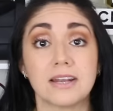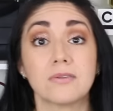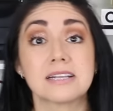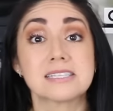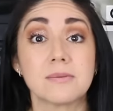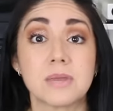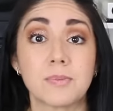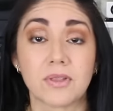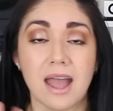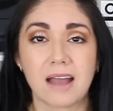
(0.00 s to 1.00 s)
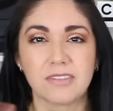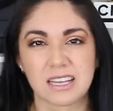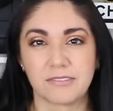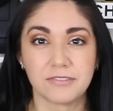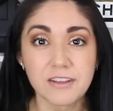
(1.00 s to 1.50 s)
I know that some people that have
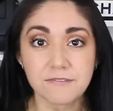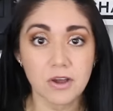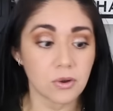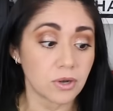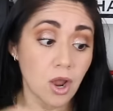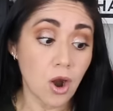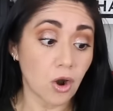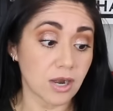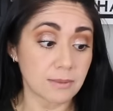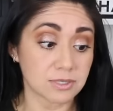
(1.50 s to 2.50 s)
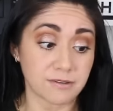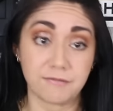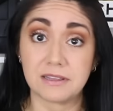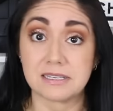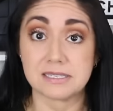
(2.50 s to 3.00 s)
like a flip phone are able to
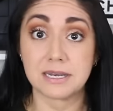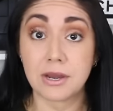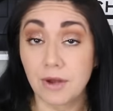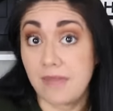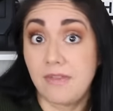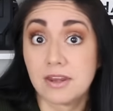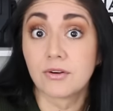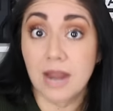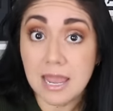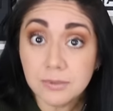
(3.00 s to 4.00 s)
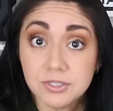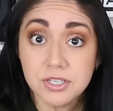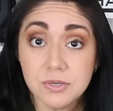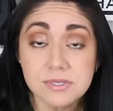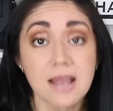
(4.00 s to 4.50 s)
fit this in here and then you're able
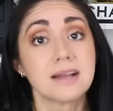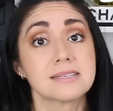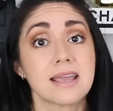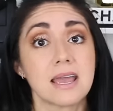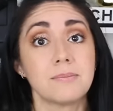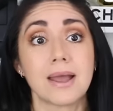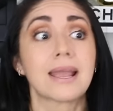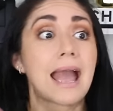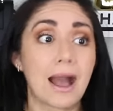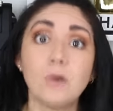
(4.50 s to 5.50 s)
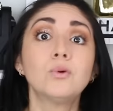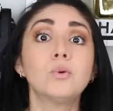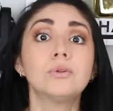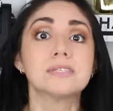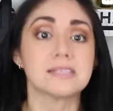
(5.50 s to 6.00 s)
to use it as a handbag. How
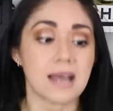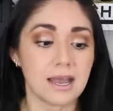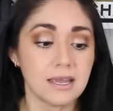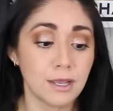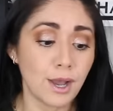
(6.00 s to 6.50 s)
cool is that?